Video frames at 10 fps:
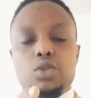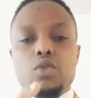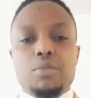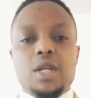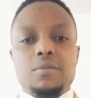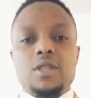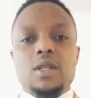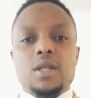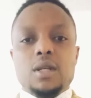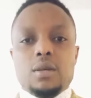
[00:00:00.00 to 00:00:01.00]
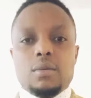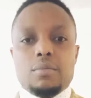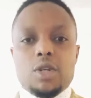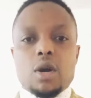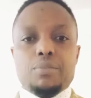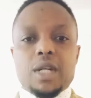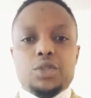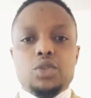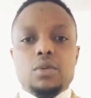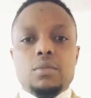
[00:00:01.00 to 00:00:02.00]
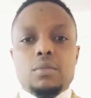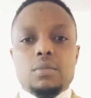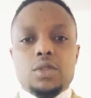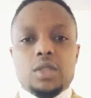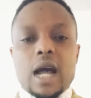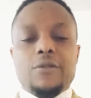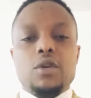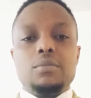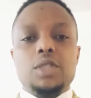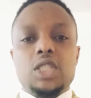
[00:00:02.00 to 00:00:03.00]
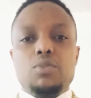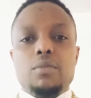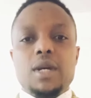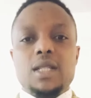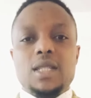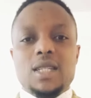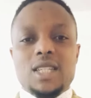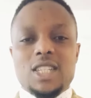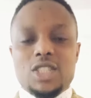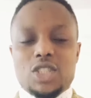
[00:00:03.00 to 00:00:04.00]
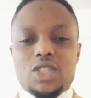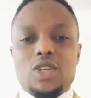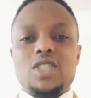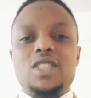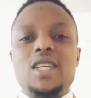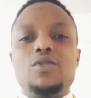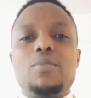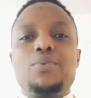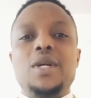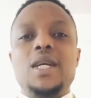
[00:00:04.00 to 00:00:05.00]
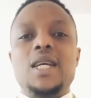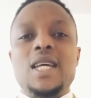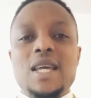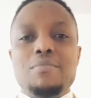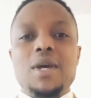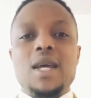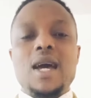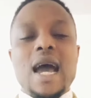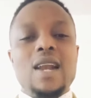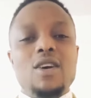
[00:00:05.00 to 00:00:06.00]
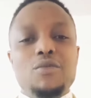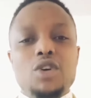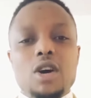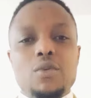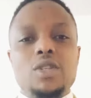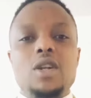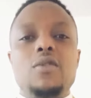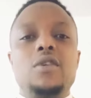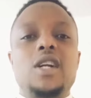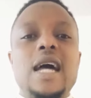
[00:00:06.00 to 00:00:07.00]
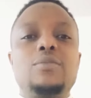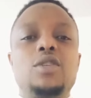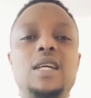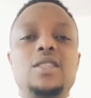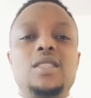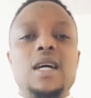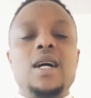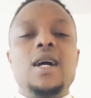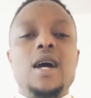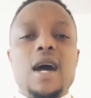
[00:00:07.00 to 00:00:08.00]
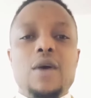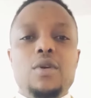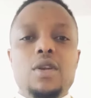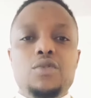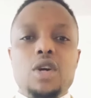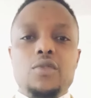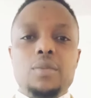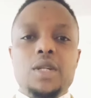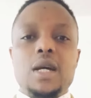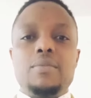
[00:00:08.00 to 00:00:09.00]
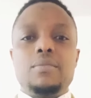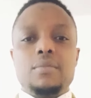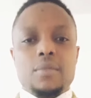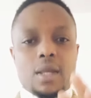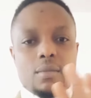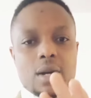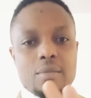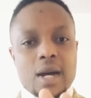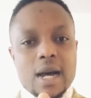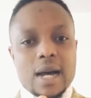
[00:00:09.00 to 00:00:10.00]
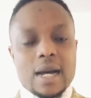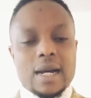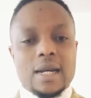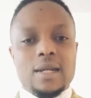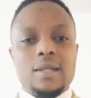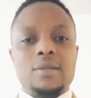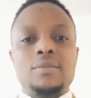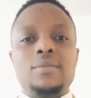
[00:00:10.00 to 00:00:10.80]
through me, may your breakthrough start from this moment. In Jesus' name we pray. Amen. I love you all with the love of Christ, brothers and sisters. I will leave you all from here. Bye-bye.